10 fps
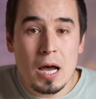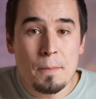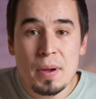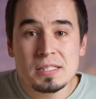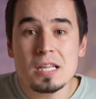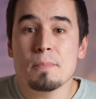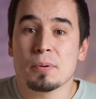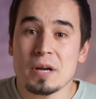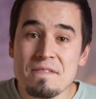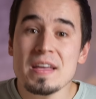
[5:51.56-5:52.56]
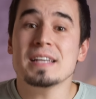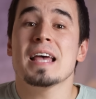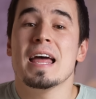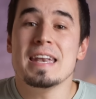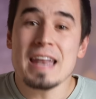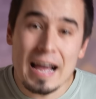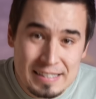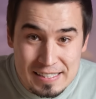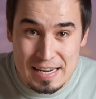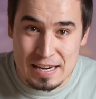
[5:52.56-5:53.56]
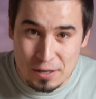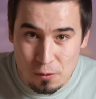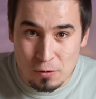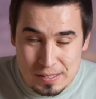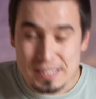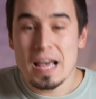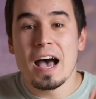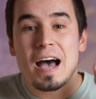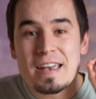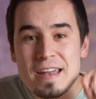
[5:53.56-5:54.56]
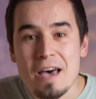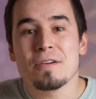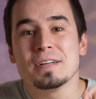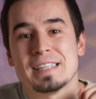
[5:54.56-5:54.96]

compared to the previous 19 cores, another